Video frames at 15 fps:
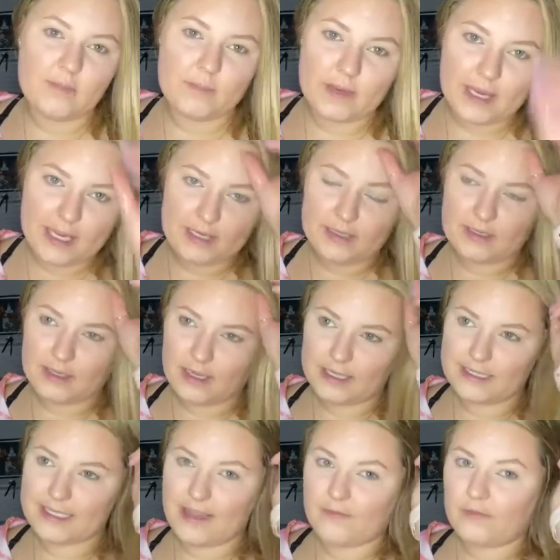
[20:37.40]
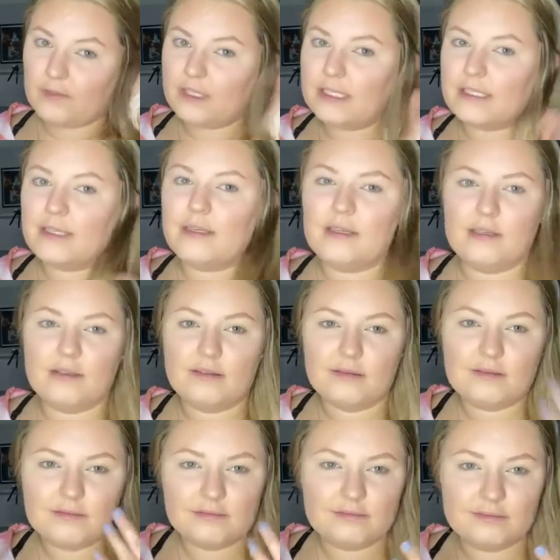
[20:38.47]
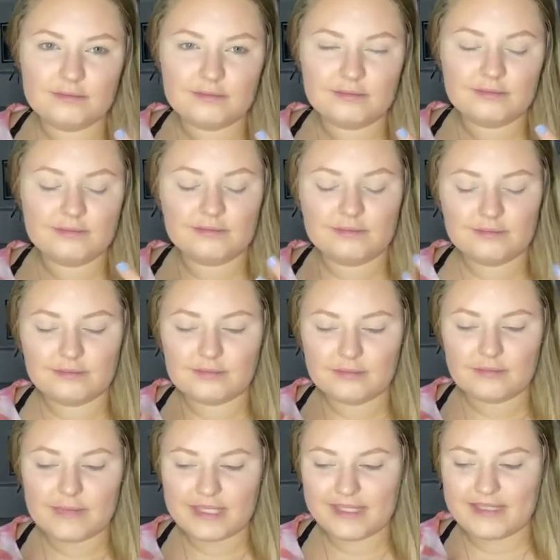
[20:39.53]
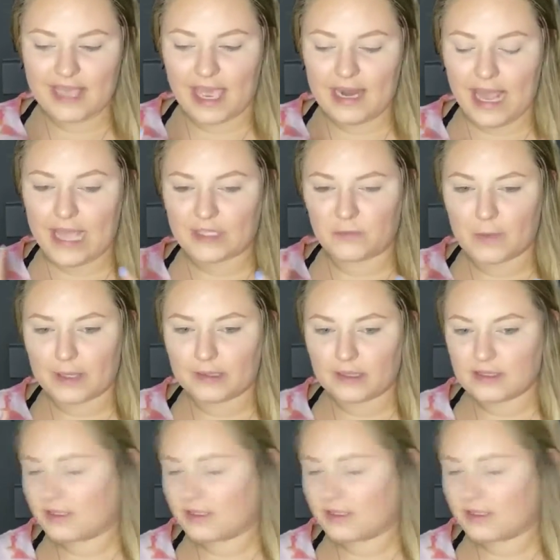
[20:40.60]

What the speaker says: but it definitely didn't set as well as